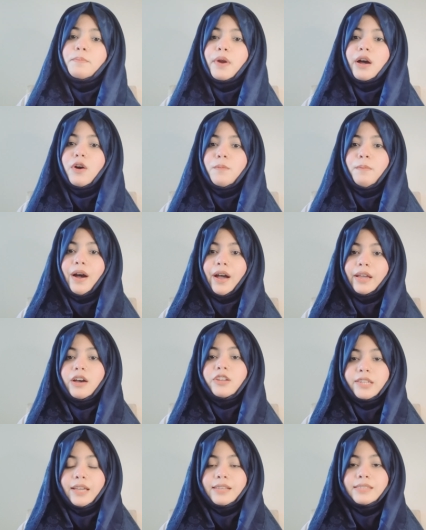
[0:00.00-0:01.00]

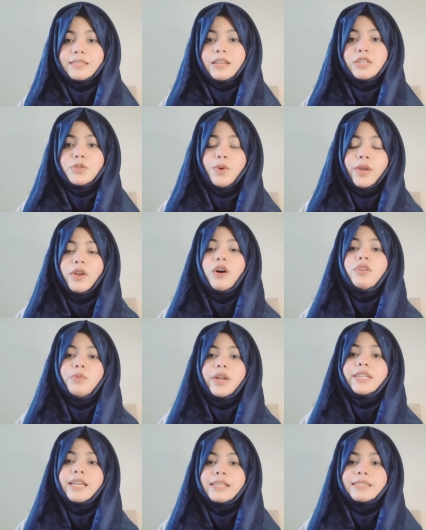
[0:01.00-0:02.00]
probiotics to an
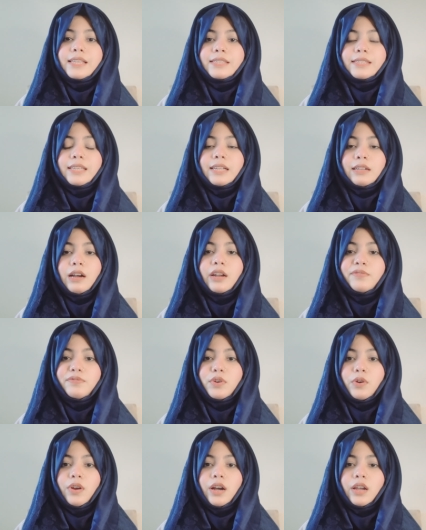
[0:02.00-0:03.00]
already existing gut
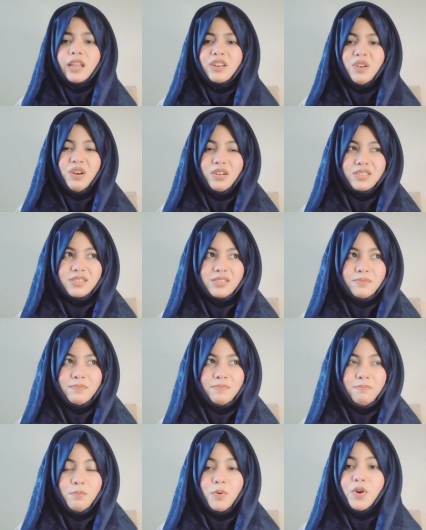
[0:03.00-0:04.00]
flora can cause
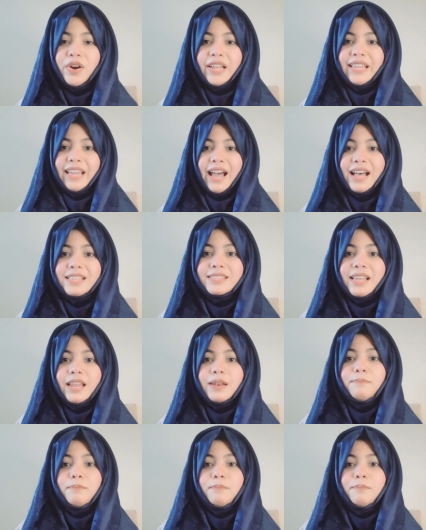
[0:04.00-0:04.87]
more gas and